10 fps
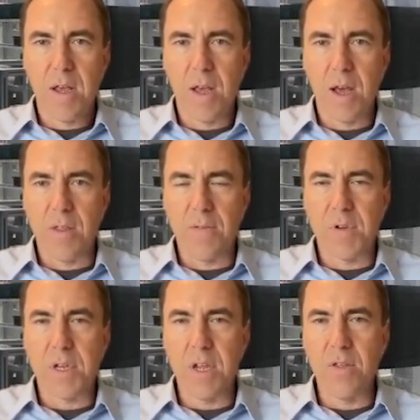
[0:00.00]
They've
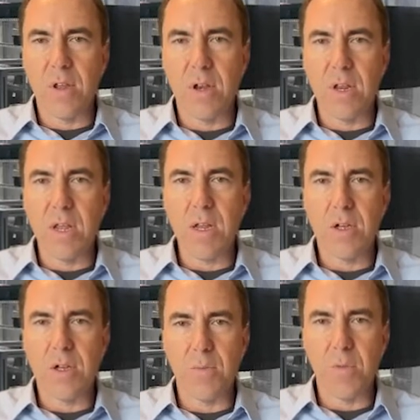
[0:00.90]
seen the need
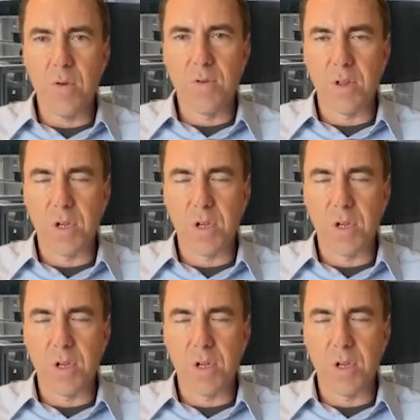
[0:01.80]
to move to the